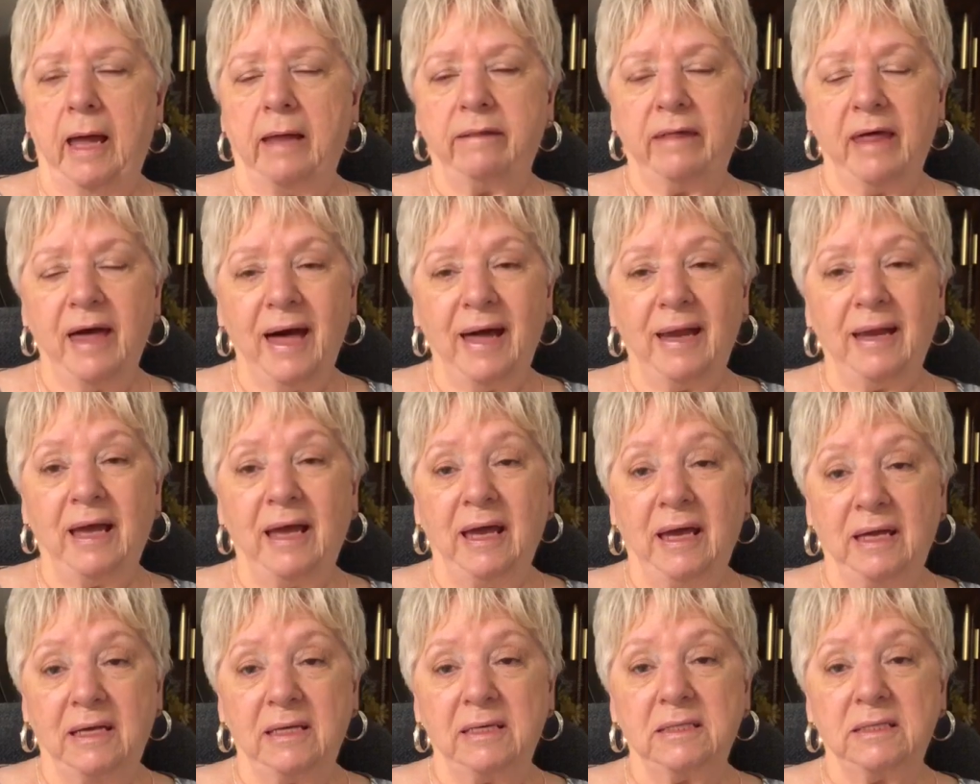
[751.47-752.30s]
That
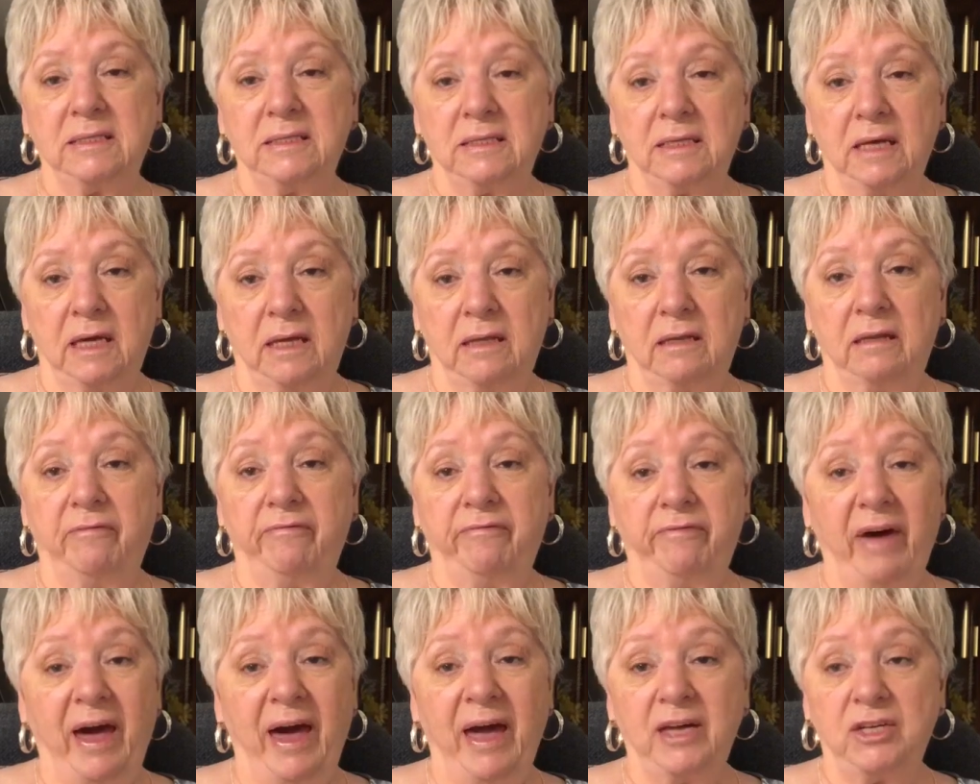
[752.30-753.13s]
is the
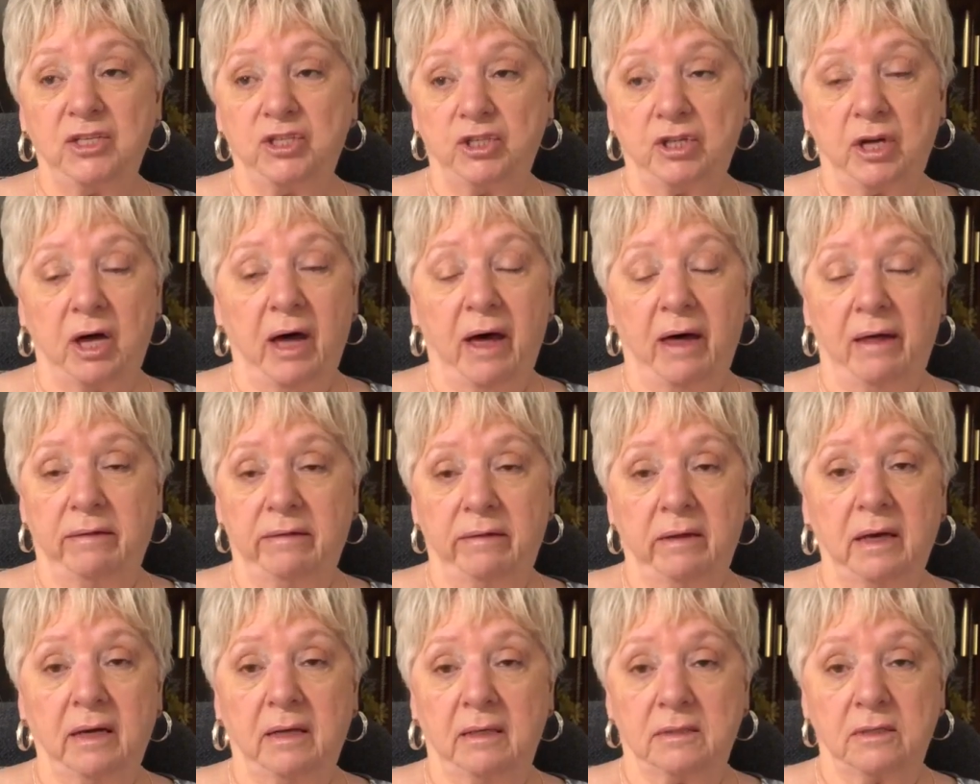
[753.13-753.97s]
fascia, I
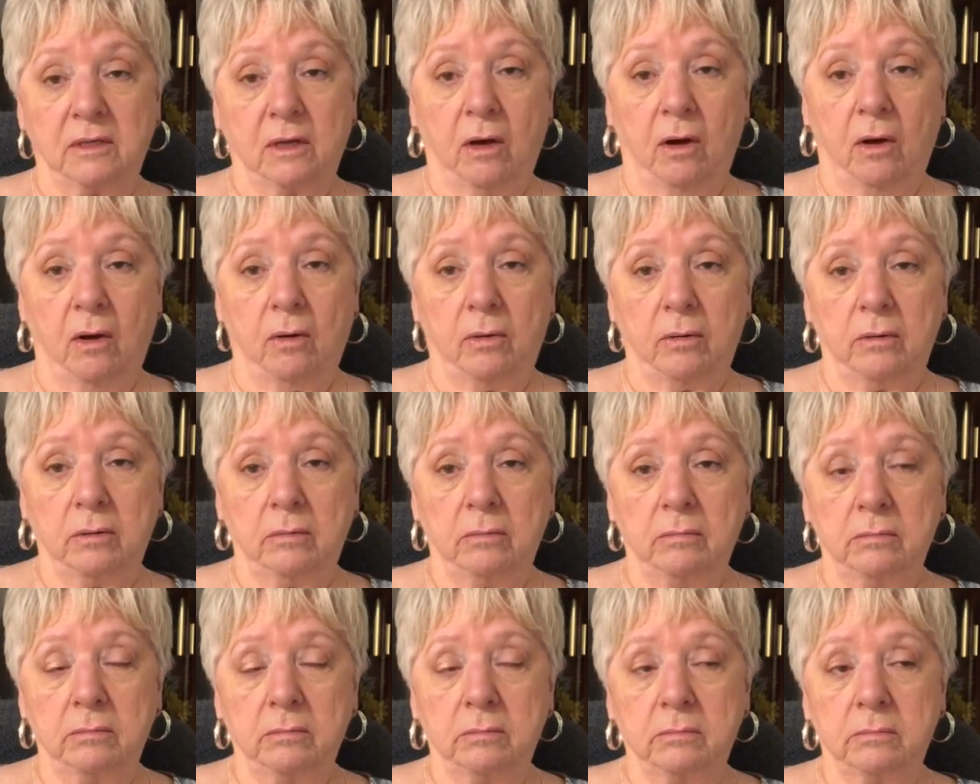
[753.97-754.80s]
think it's called.
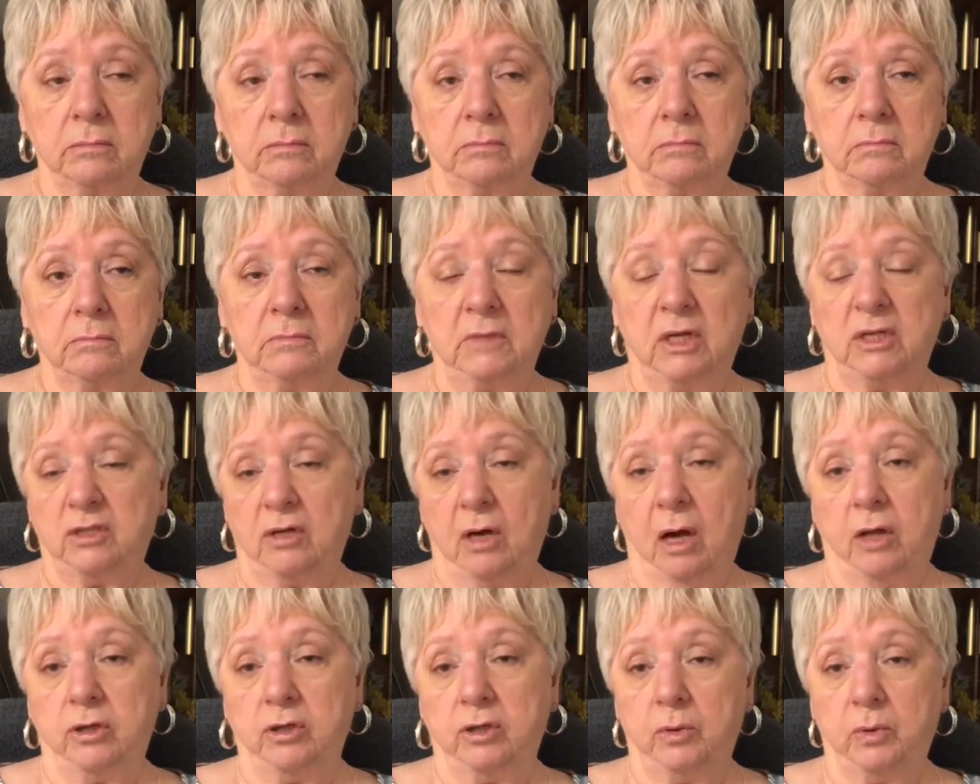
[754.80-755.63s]

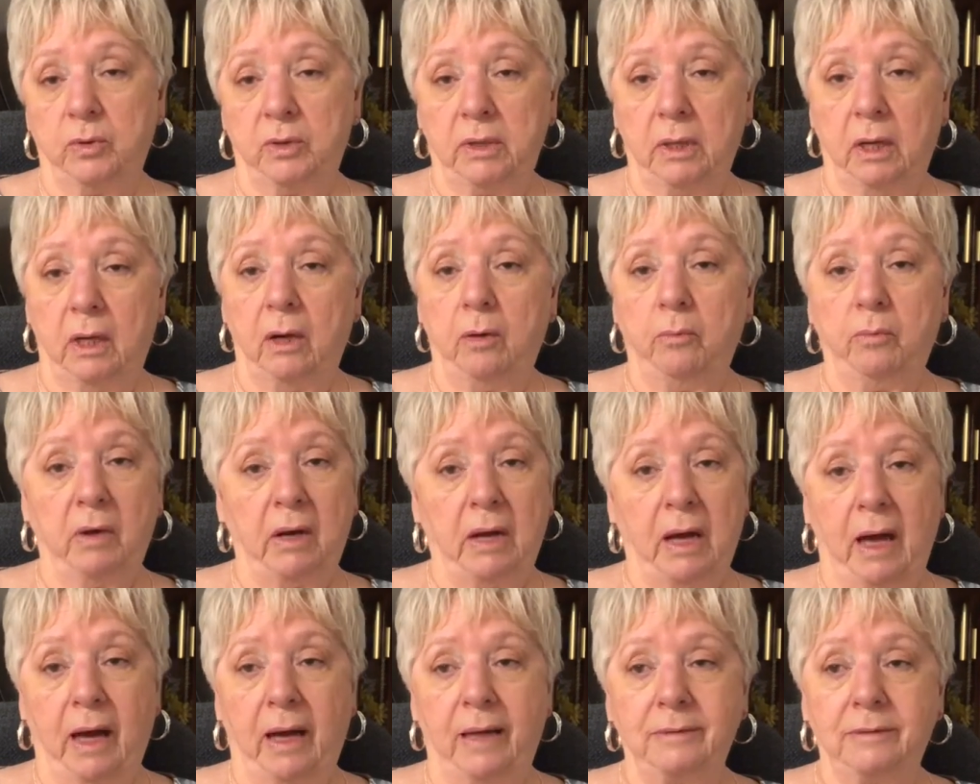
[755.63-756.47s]
Tanya would know, but
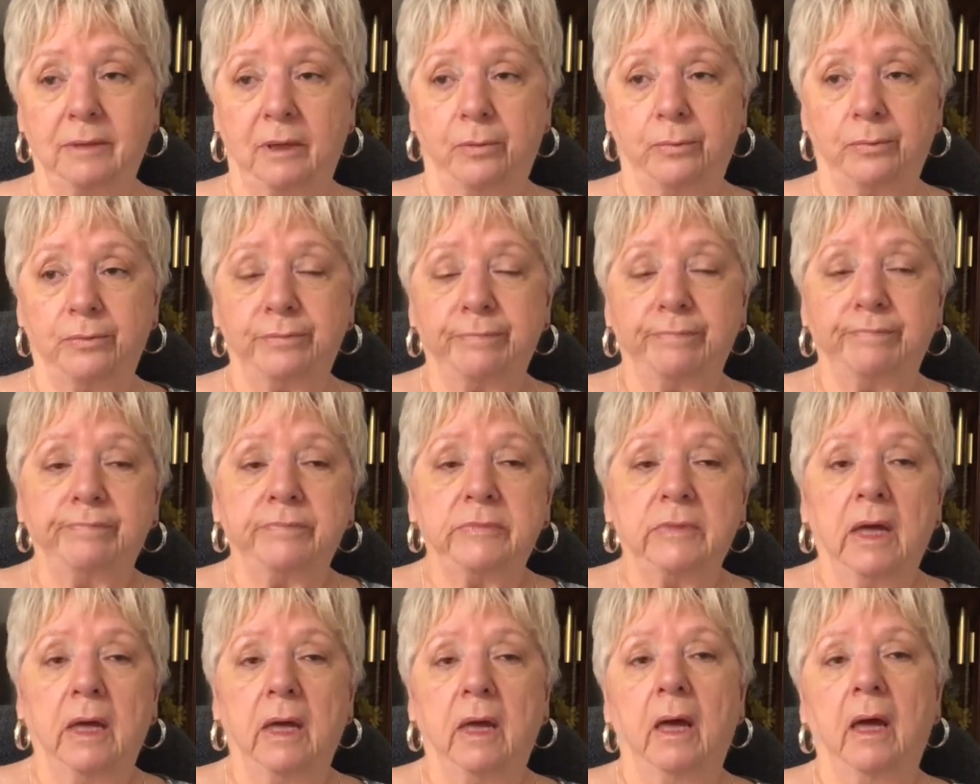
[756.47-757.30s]
I don't.
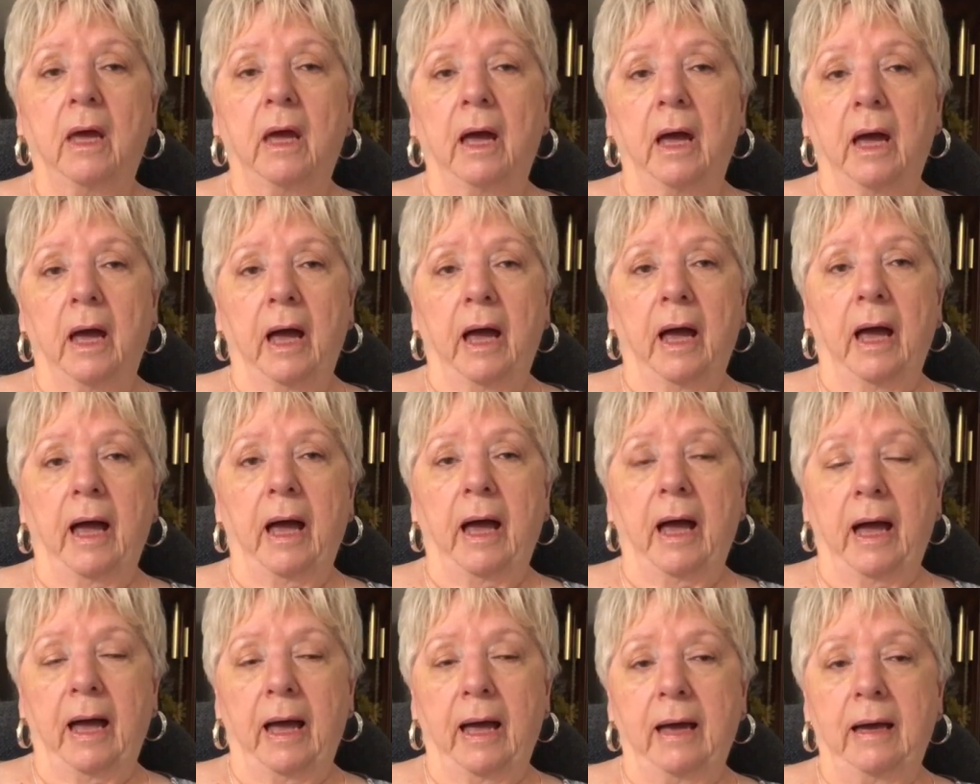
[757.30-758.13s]

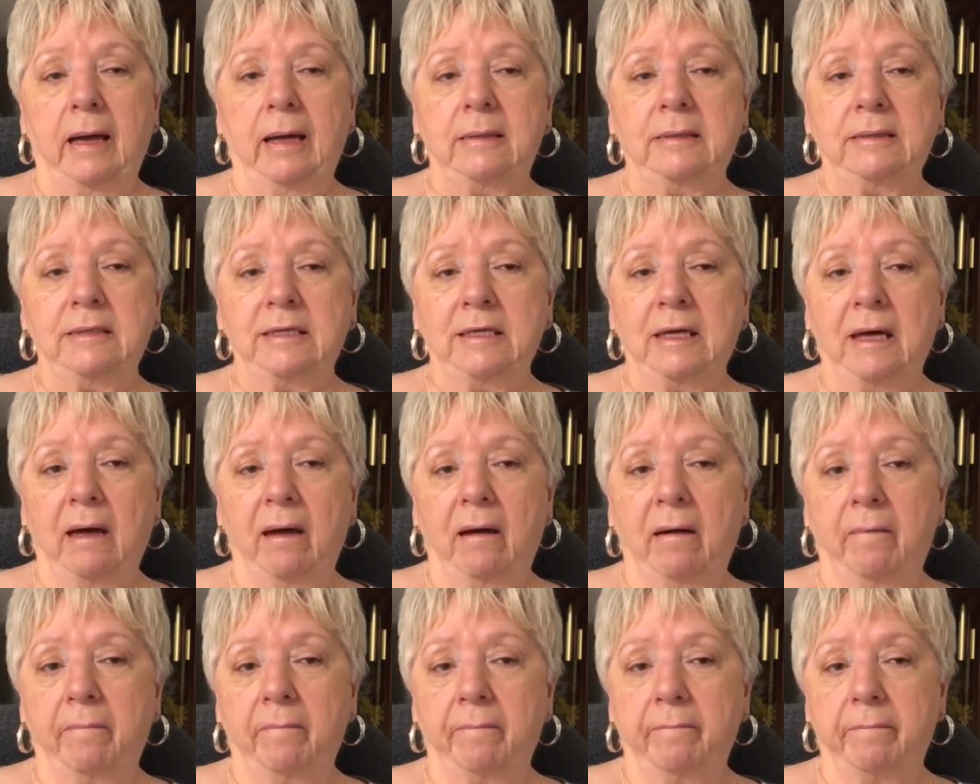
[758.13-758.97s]
And
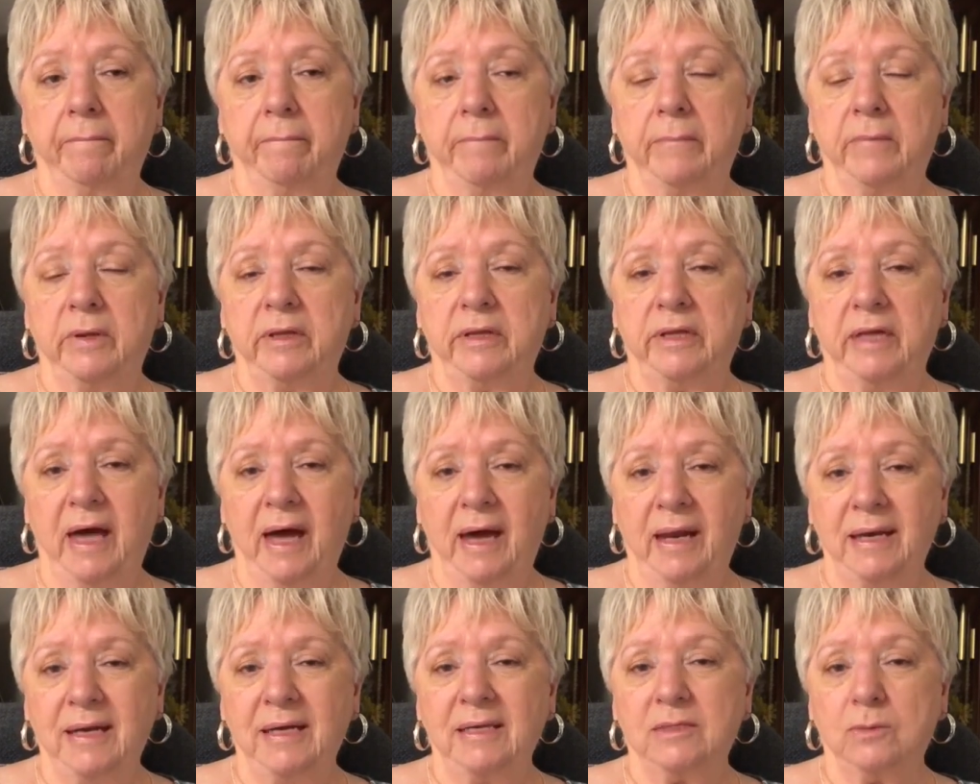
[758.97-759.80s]

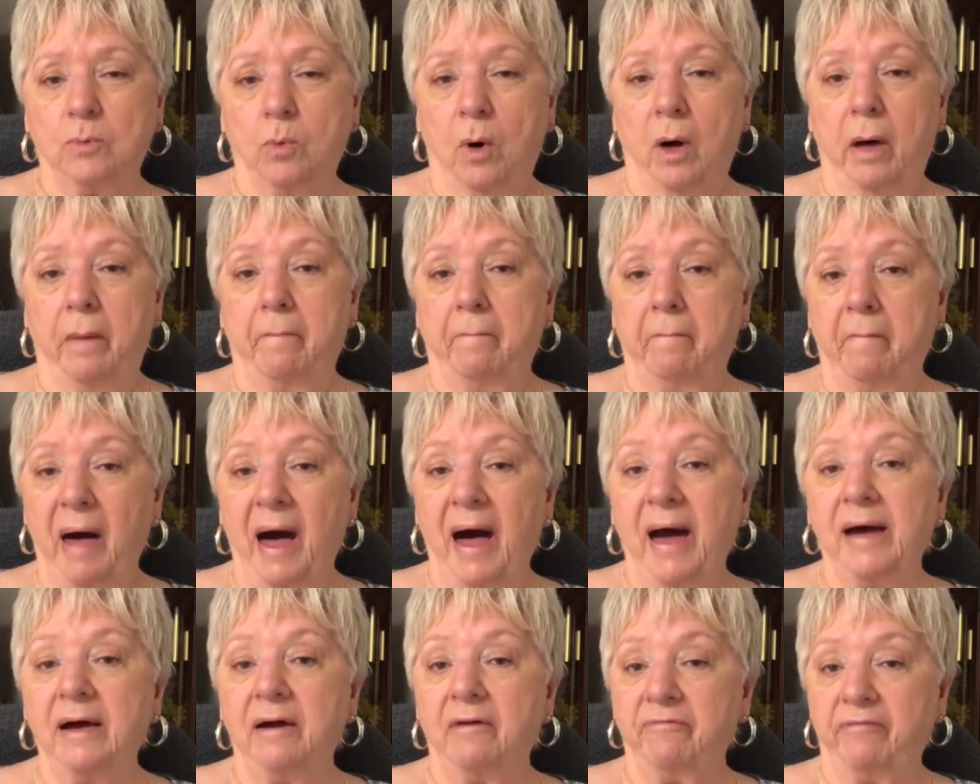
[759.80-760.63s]
that is what
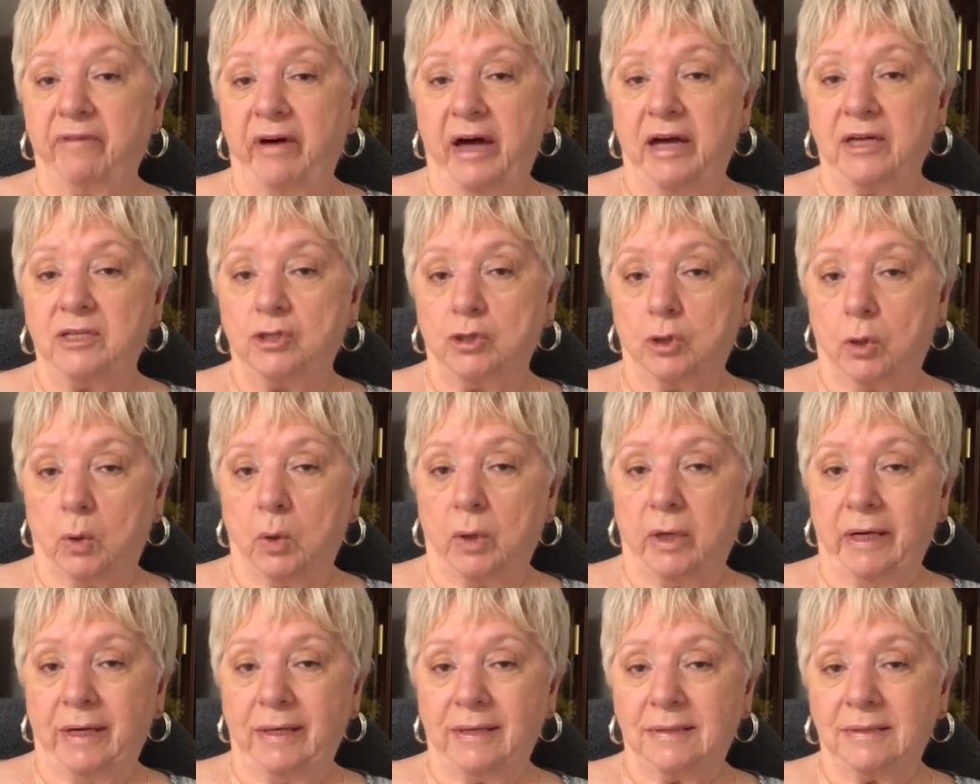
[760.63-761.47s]

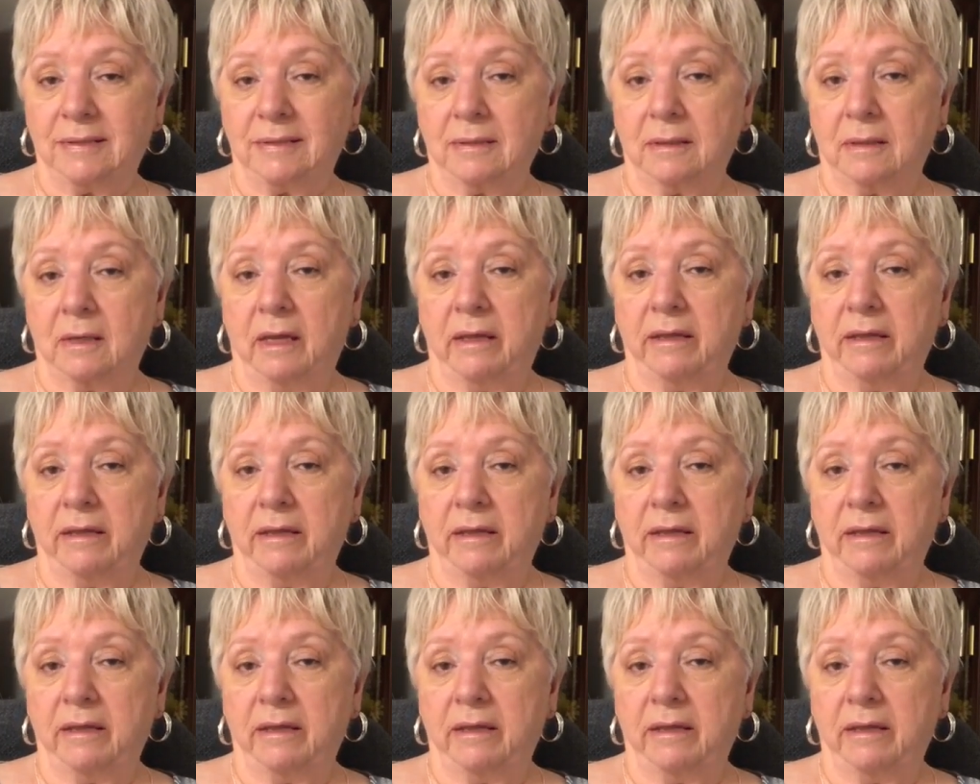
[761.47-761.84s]
myofascial is.